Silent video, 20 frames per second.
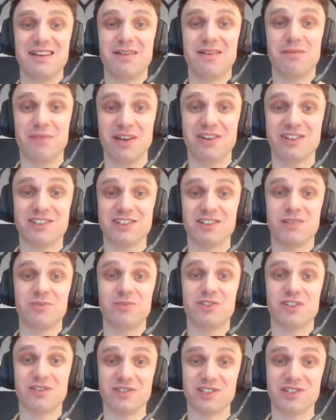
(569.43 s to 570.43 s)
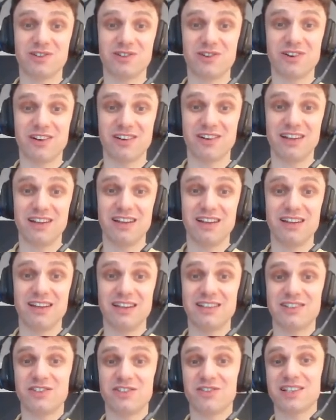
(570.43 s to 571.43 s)
because observed score
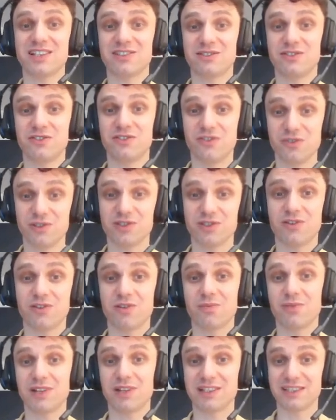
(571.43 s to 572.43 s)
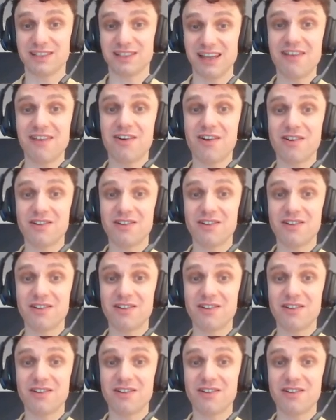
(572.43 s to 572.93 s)
is true score plus error.